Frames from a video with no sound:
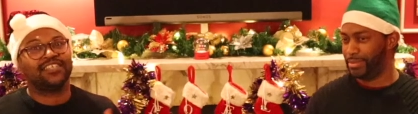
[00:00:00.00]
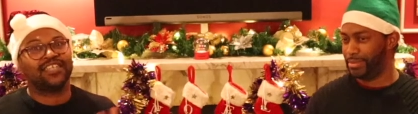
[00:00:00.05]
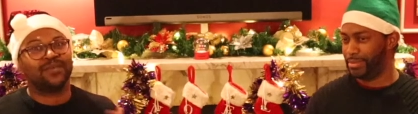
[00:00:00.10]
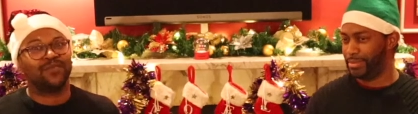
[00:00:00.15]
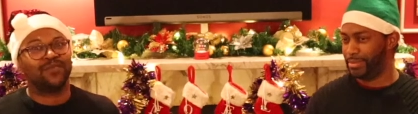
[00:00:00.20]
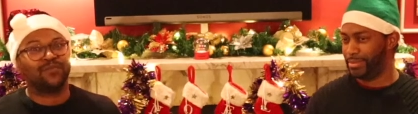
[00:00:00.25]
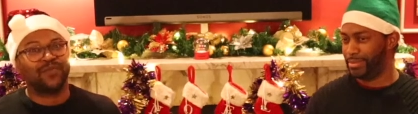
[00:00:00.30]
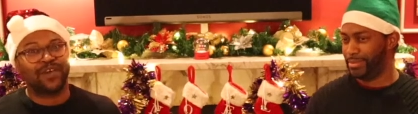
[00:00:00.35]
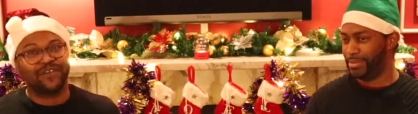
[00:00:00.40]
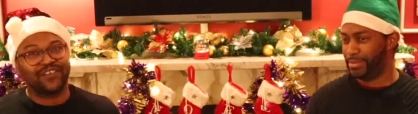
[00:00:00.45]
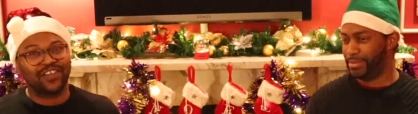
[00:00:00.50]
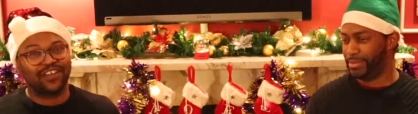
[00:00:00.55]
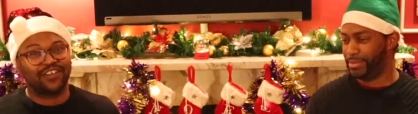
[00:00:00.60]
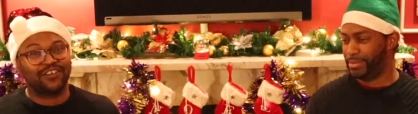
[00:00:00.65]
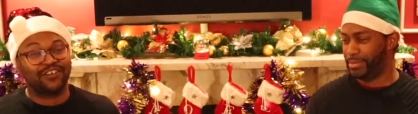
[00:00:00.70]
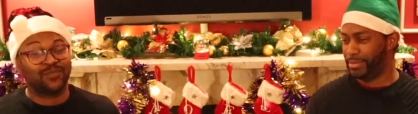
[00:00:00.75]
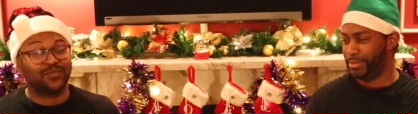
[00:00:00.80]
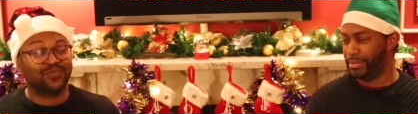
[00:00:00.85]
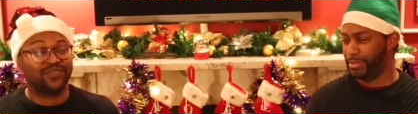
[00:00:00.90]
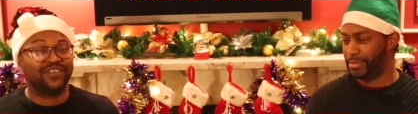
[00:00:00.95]
Speaker 1: some of my
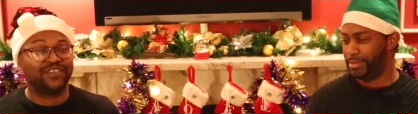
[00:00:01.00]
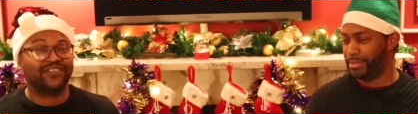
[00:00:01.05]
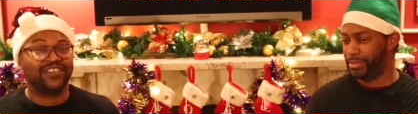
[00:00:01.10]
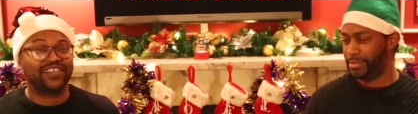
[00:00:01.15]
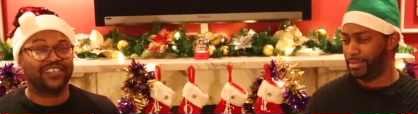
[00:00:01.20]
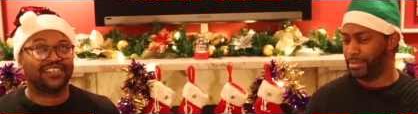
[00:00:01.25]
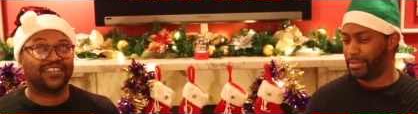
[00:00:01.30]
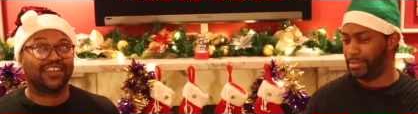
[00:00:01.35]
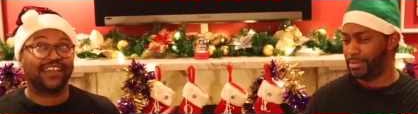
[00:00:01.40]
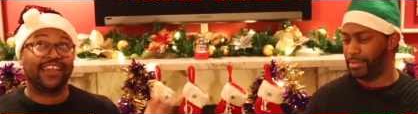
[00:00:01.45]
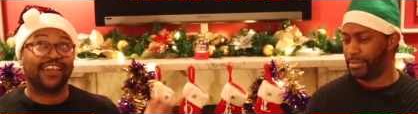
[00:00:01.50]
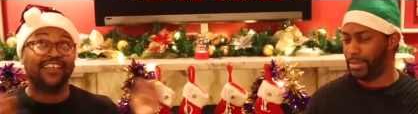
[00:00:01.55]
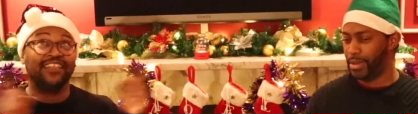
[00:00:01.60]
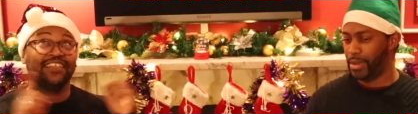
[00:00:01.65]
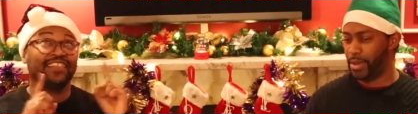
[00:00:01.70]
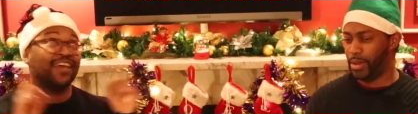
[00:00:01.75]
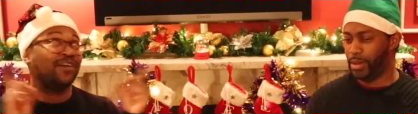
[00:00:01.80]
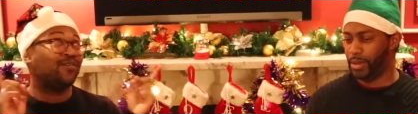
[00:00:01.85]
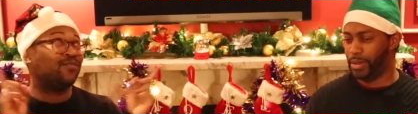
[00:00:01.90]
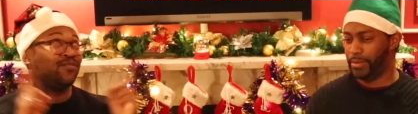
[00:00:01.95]
videos previously.
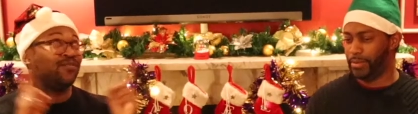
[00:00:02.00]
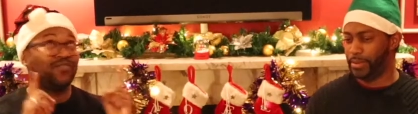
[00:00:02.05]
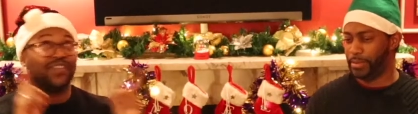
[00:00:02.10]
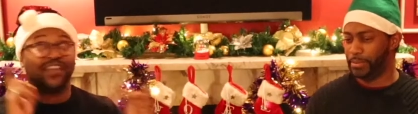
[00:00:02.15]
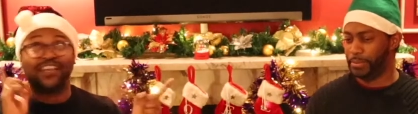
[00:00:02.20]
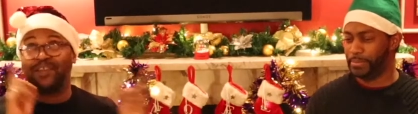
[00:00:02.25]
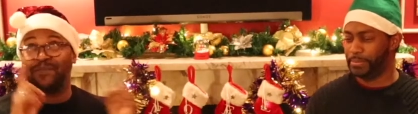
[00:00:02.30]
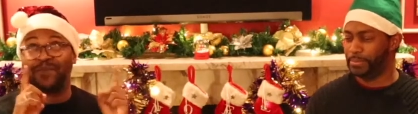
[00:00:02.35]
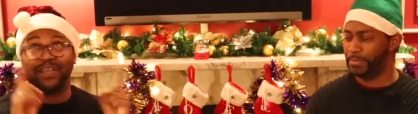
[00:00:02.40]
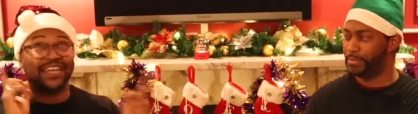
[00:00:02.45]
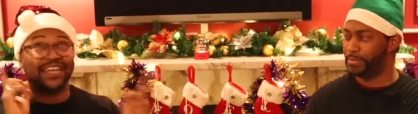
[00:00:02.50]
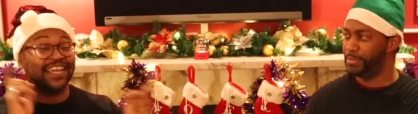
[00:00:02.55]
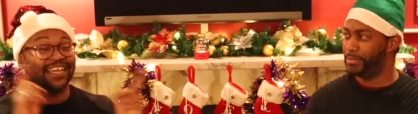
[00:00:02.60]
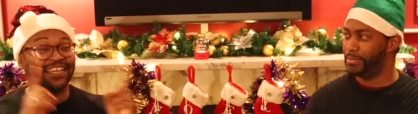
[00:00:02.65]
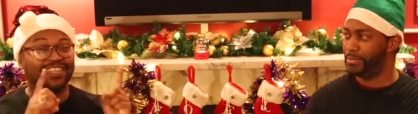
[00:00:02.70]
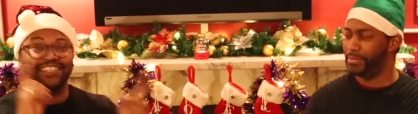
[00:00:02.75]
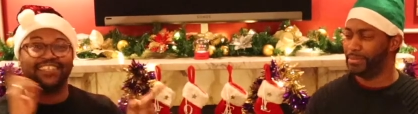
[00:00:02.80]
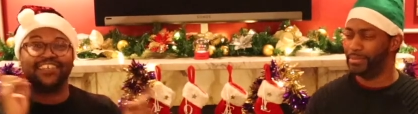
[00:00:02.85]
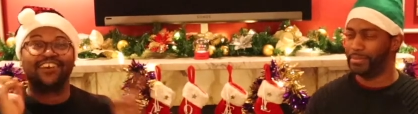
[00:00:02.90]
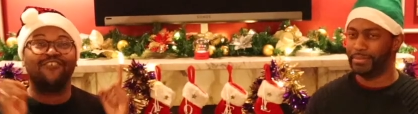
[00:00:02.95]
They're, all, they're going to be
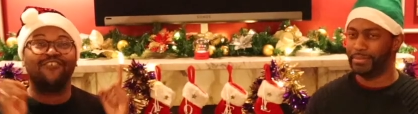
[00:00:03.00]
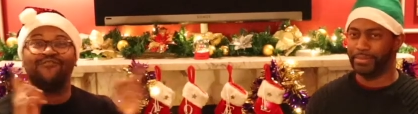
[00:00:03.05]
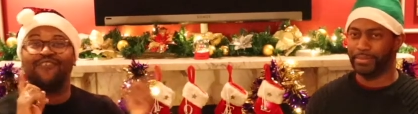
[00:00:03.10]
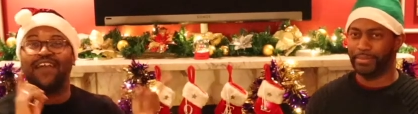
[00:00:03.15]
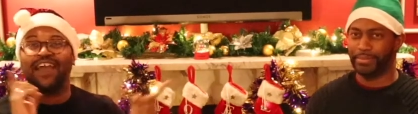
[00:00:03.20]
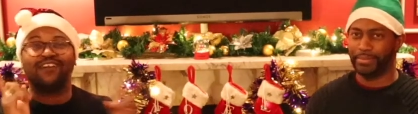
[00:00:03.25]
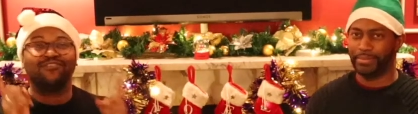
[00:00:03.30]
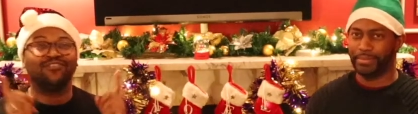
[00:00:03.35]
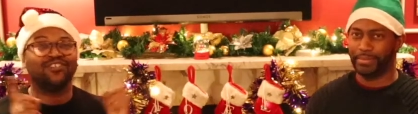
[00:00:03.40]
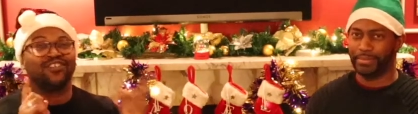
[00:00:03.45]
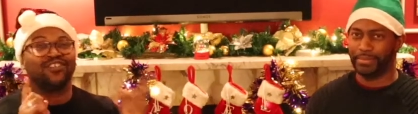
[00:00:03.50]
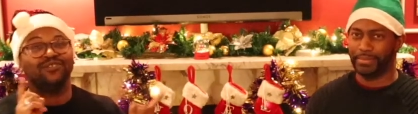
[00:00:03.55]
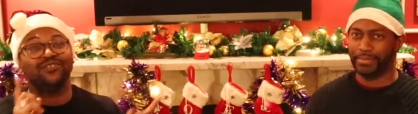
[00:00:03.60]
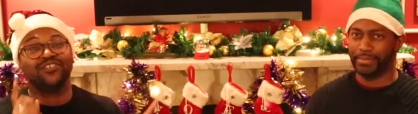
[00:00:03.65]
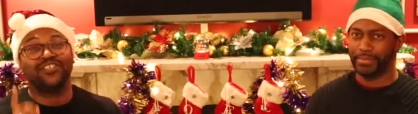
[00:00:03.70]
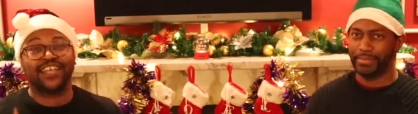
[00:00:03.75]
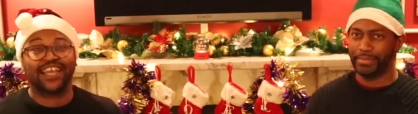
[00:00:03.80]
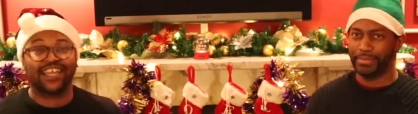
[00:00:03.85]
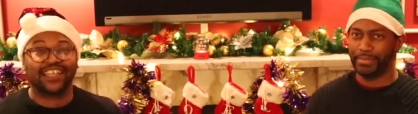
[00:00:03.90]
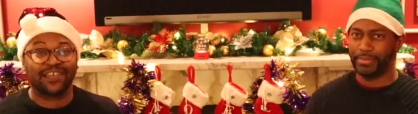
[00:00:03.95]
linked around, so
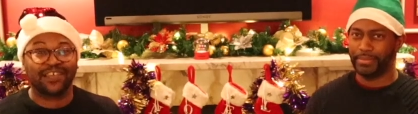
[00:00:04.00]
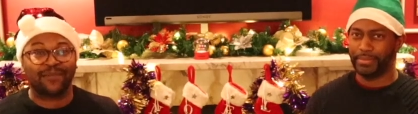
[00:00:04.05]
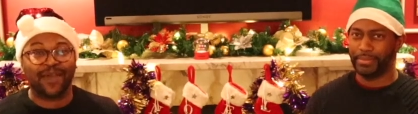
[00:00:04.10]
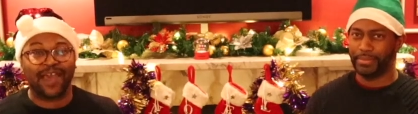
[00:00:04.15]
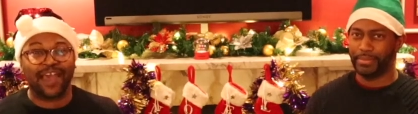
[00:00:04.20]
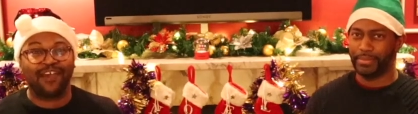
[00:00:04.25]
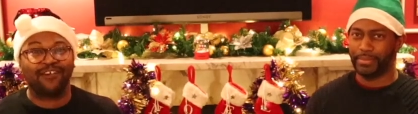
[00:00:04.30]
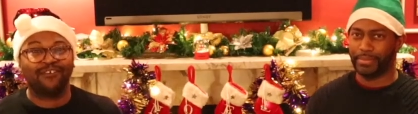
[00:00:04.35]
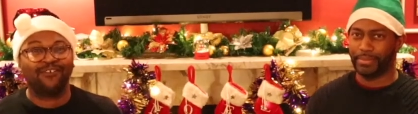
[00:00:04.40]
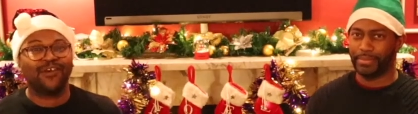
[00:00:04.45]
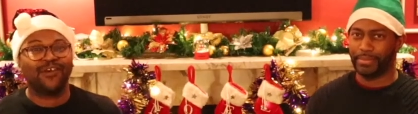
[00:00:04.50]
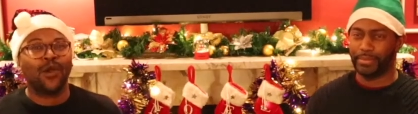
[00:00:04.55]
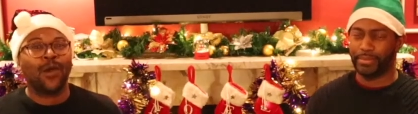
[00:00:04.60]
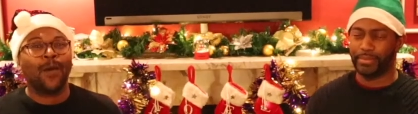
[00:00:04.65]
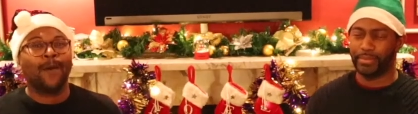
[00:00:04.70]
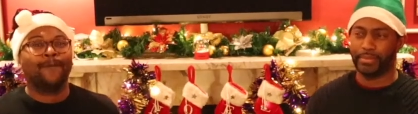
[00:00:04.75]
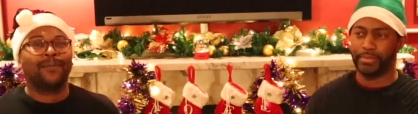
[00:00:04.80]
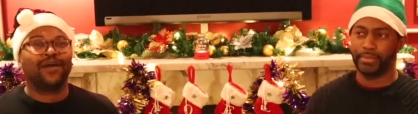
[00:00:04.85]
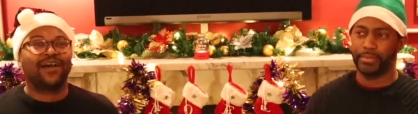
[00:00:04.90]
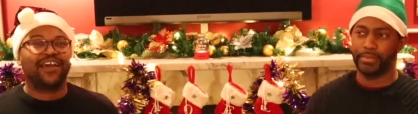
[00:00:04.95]
check them out.
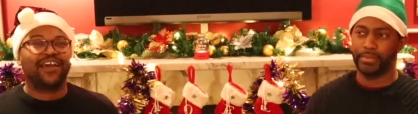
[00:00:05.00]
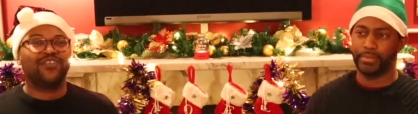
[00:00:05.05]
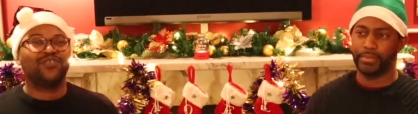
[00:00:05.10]
But I